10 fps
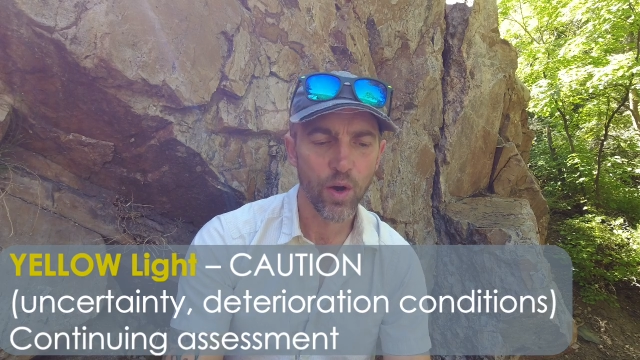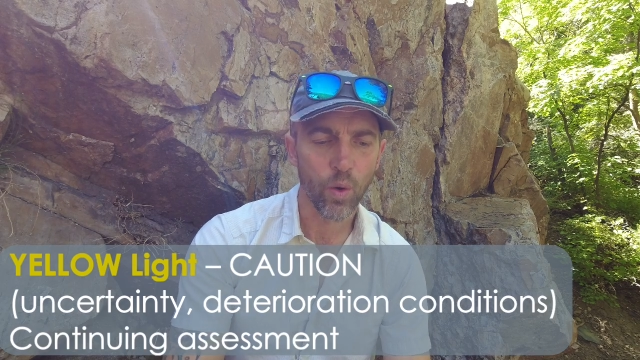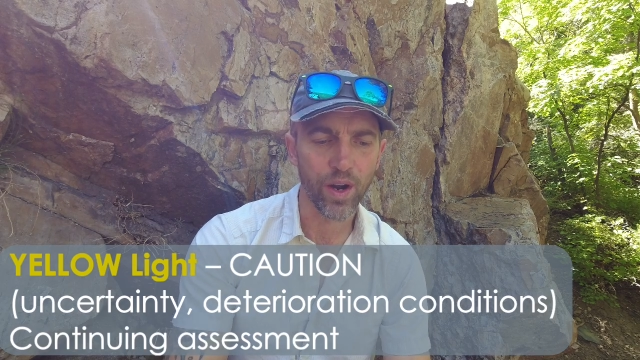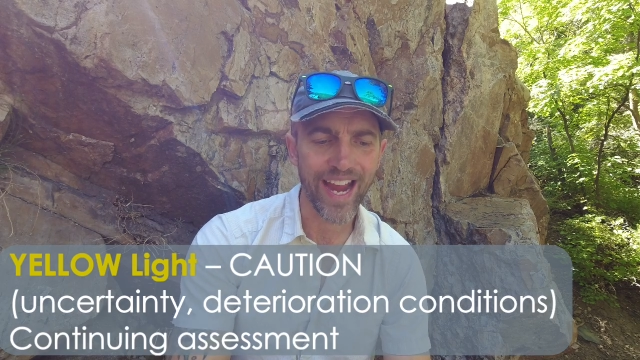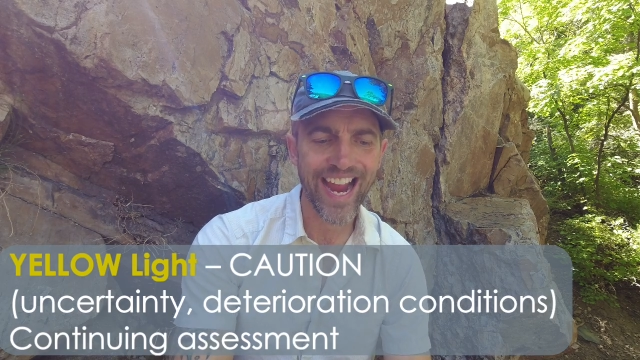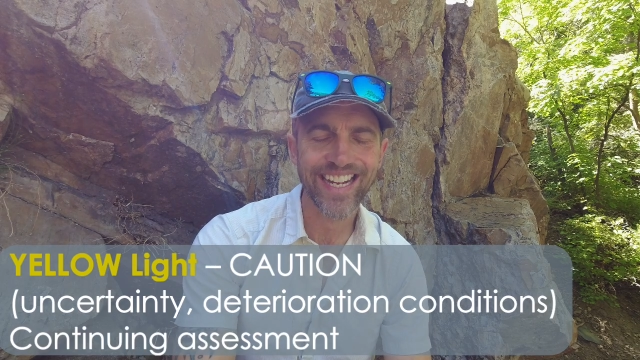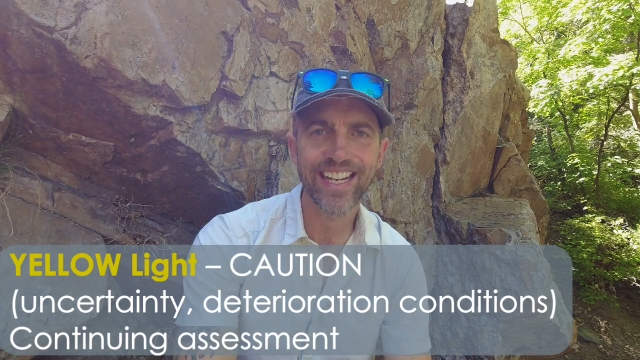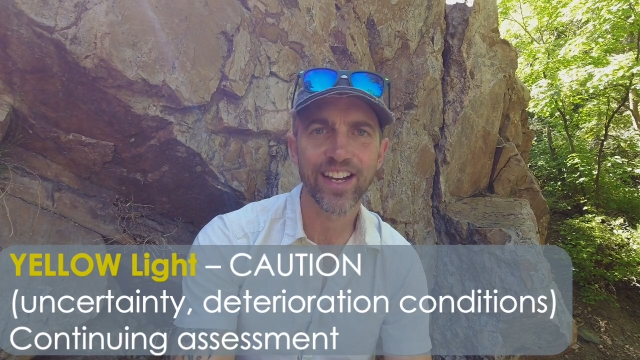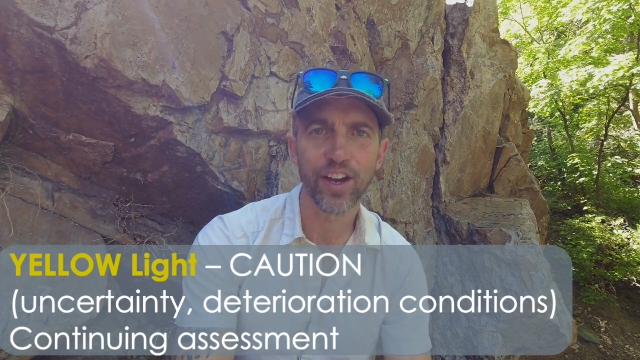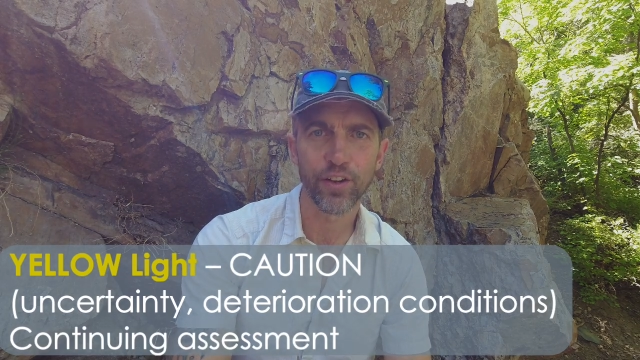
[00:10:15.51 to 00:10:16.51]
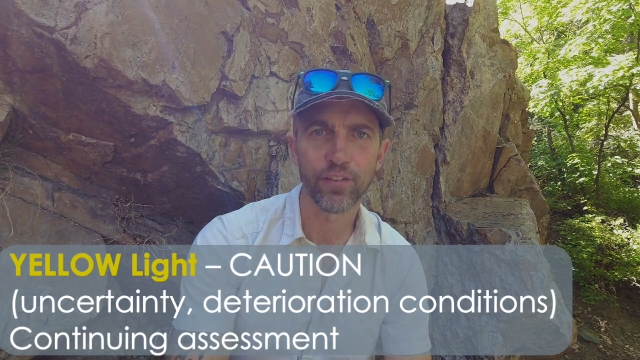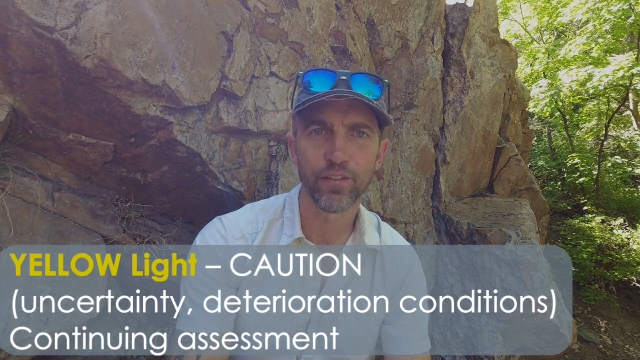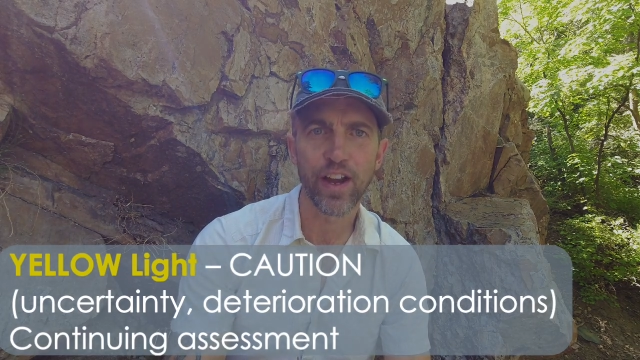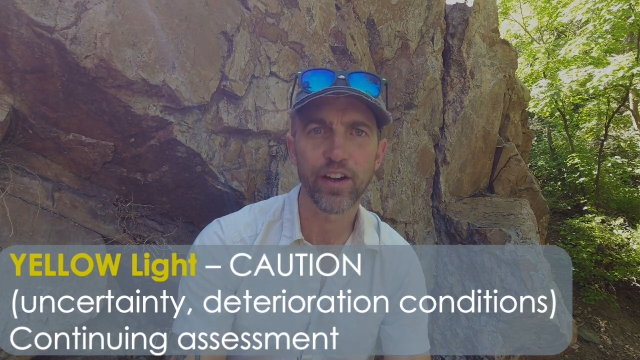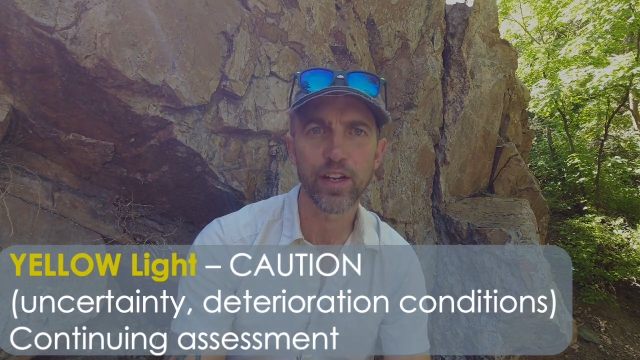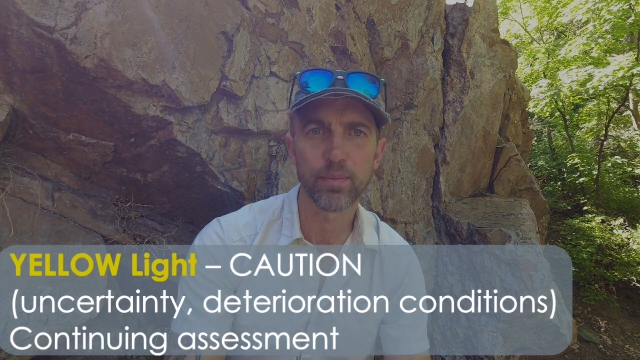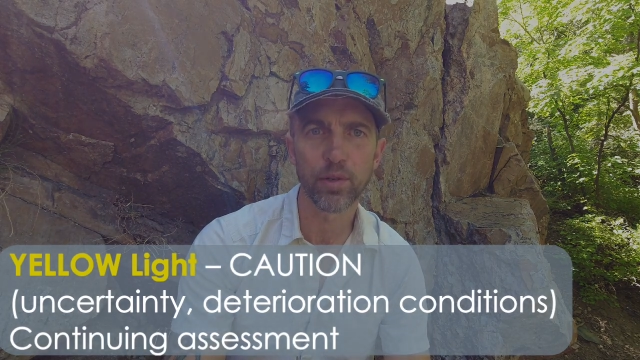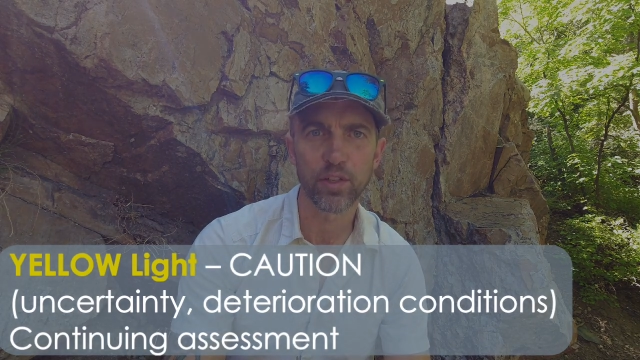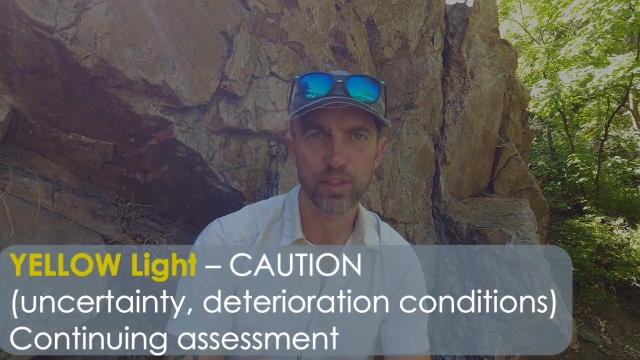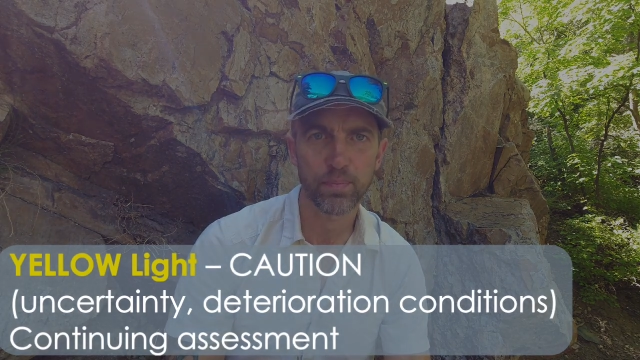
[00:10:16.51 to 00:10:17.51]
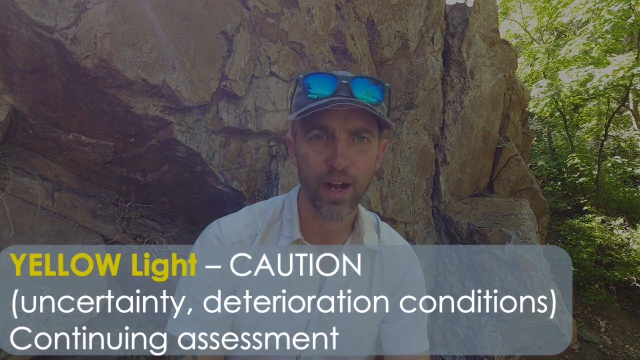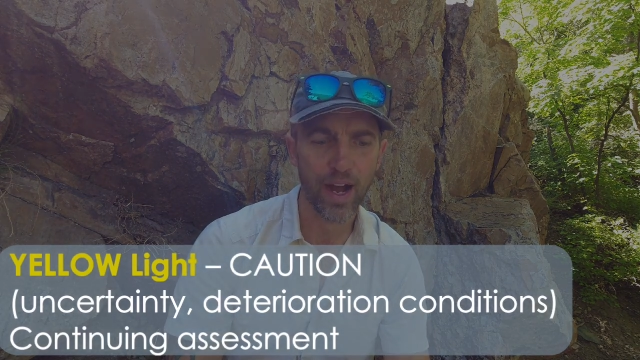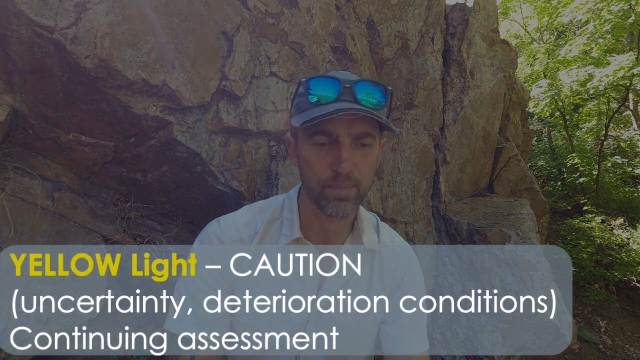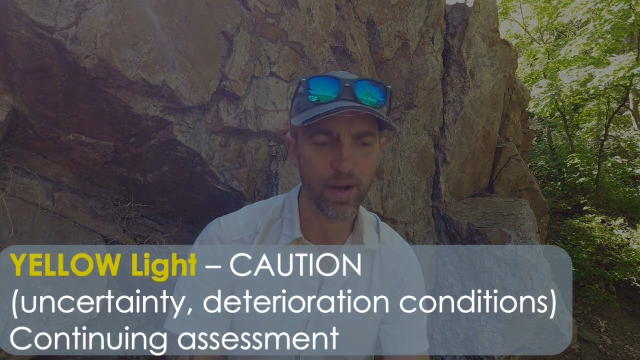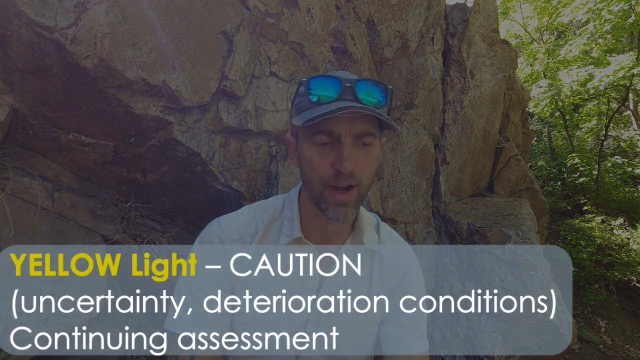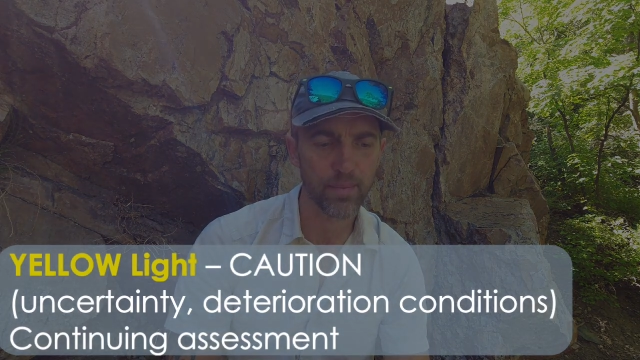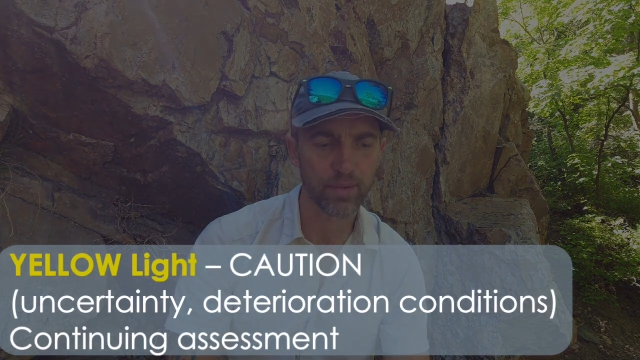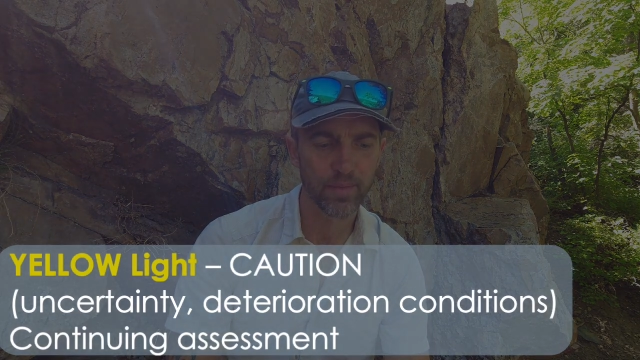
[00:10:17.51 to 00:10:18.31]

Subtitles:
or any other variables pop up.